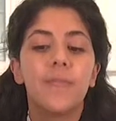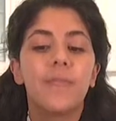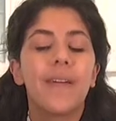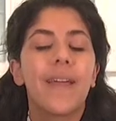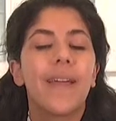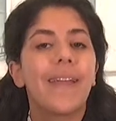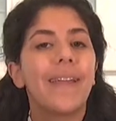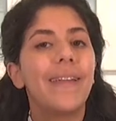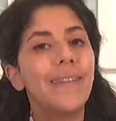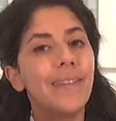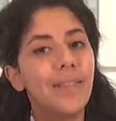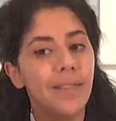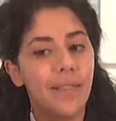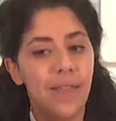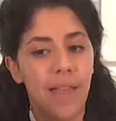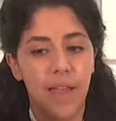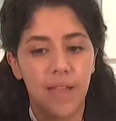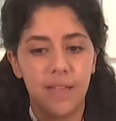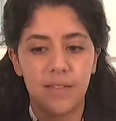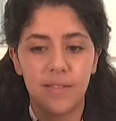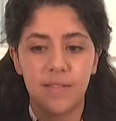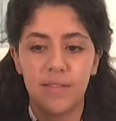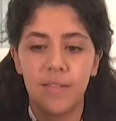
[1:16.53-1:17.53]

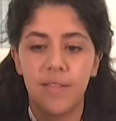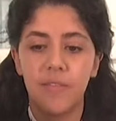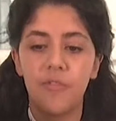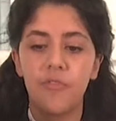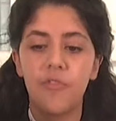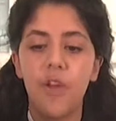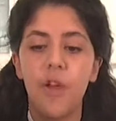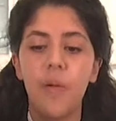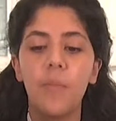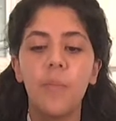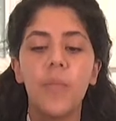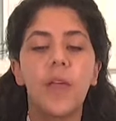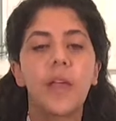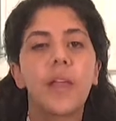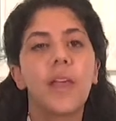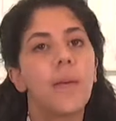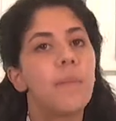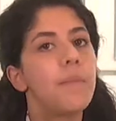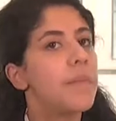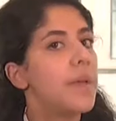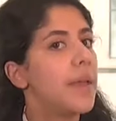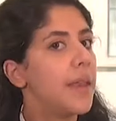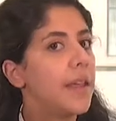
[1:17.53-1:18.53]
Illness from a
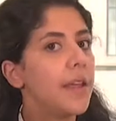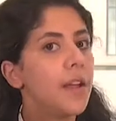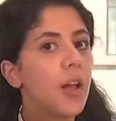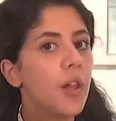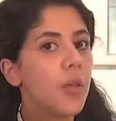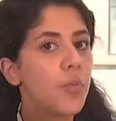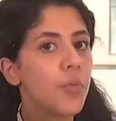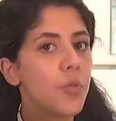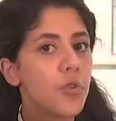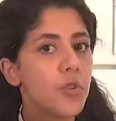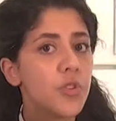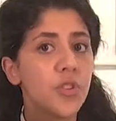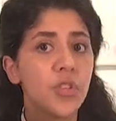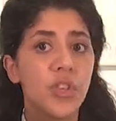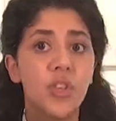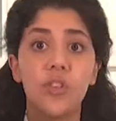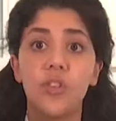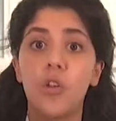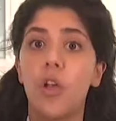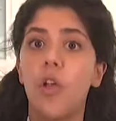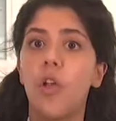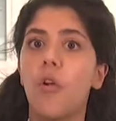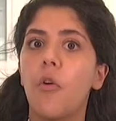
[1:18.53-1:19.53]
medical
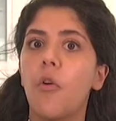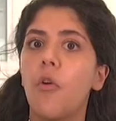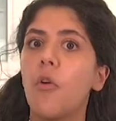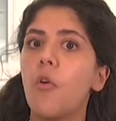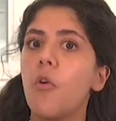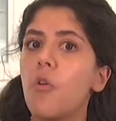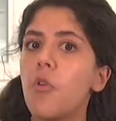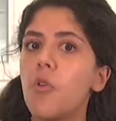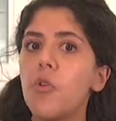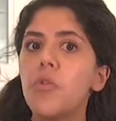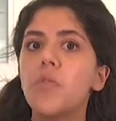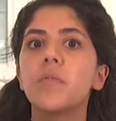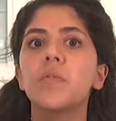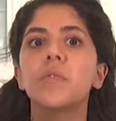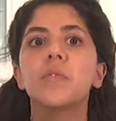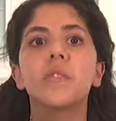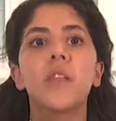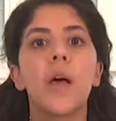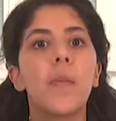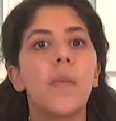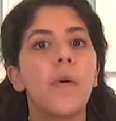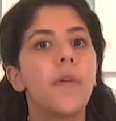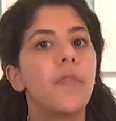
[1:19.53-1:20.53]
procedure or
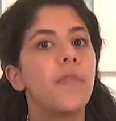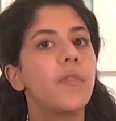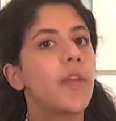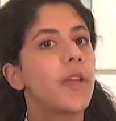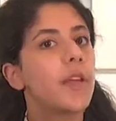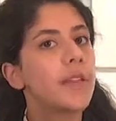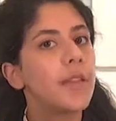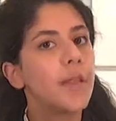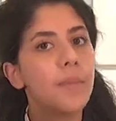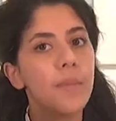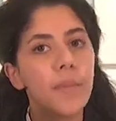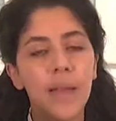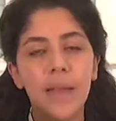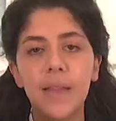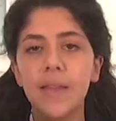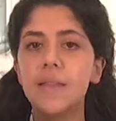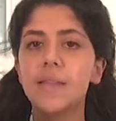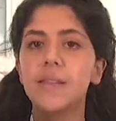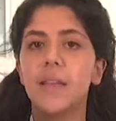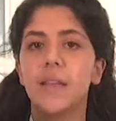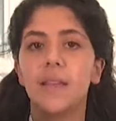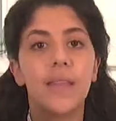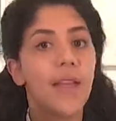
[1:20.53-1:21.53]
some of the
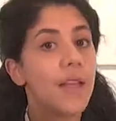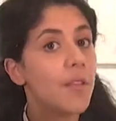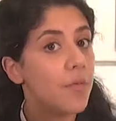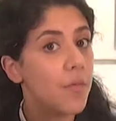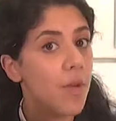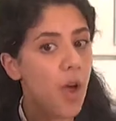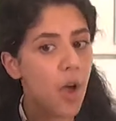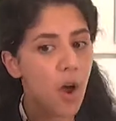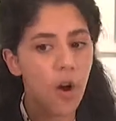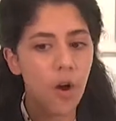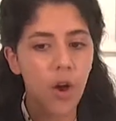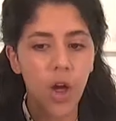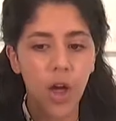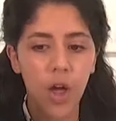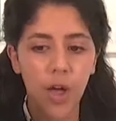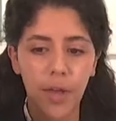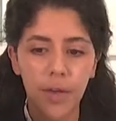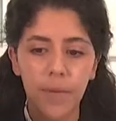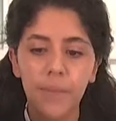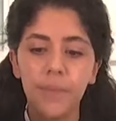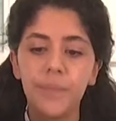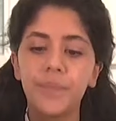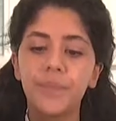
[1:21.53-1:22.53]
medicine that we are on.
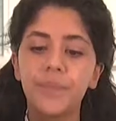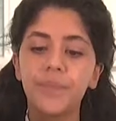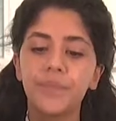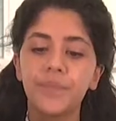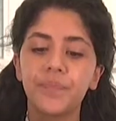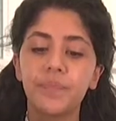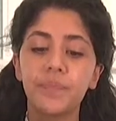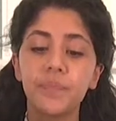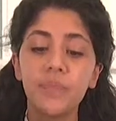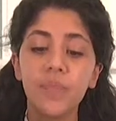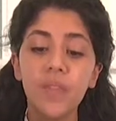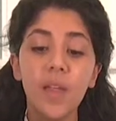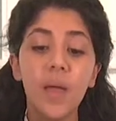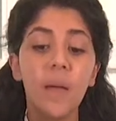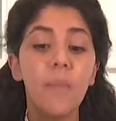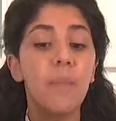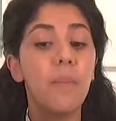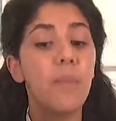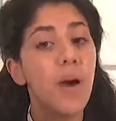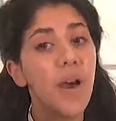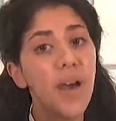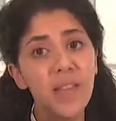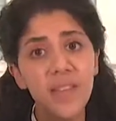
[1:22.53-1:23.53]

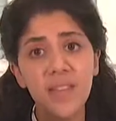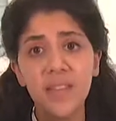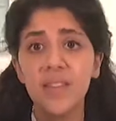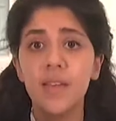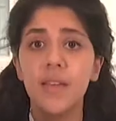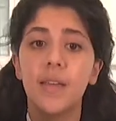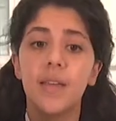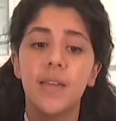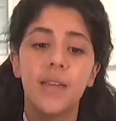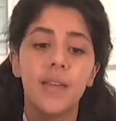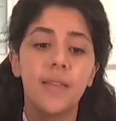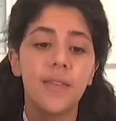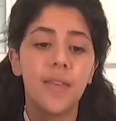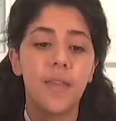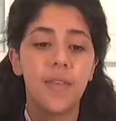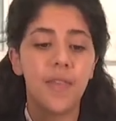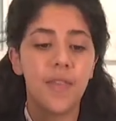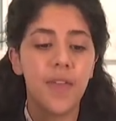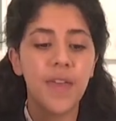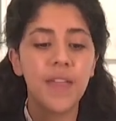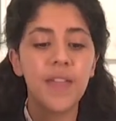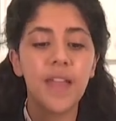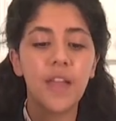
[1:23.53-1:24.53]
But the
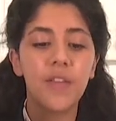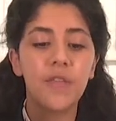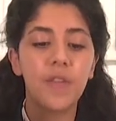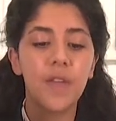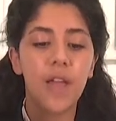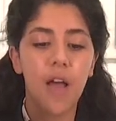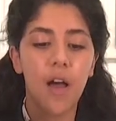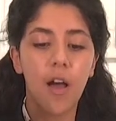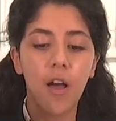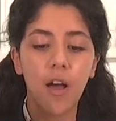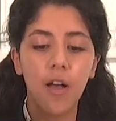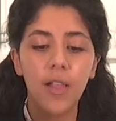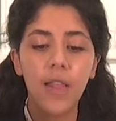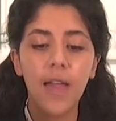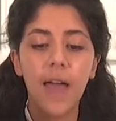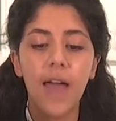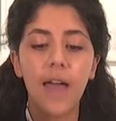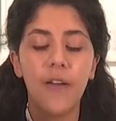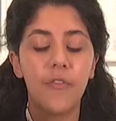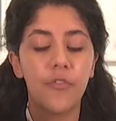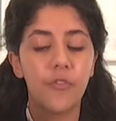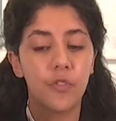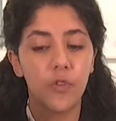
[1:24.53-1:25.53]
thing that we all
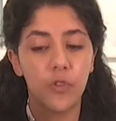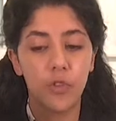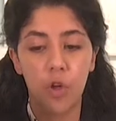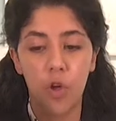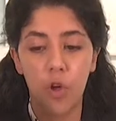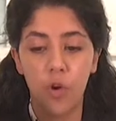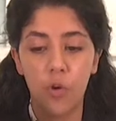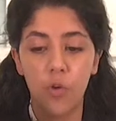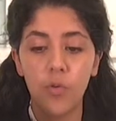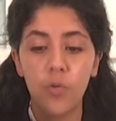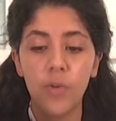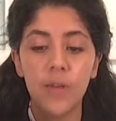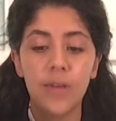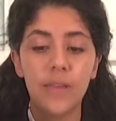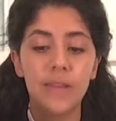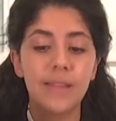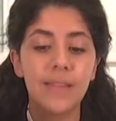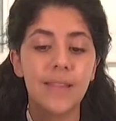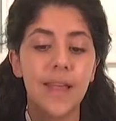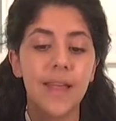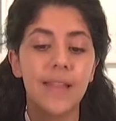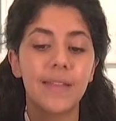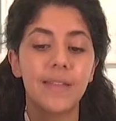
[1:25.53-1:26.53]
have to know is
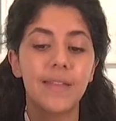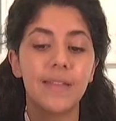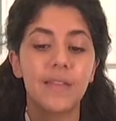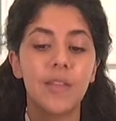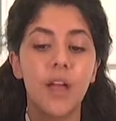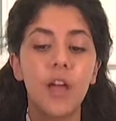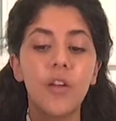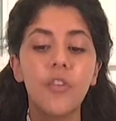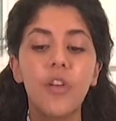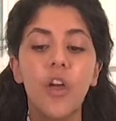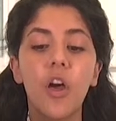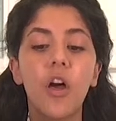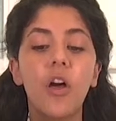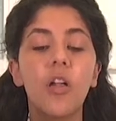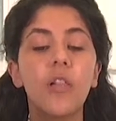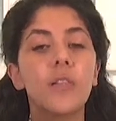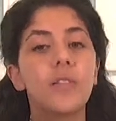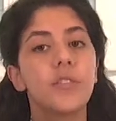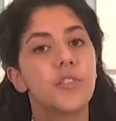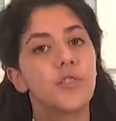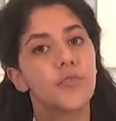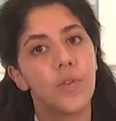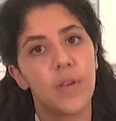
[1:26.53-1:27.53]
that not all
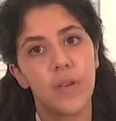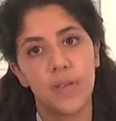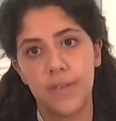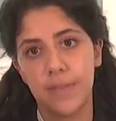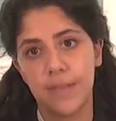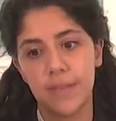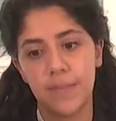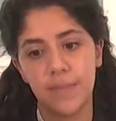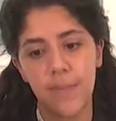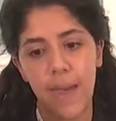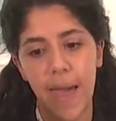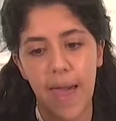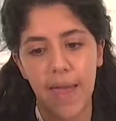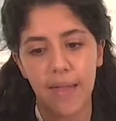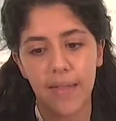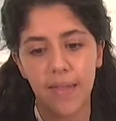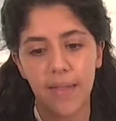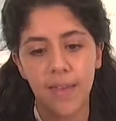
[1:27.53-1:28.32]
stress is bad.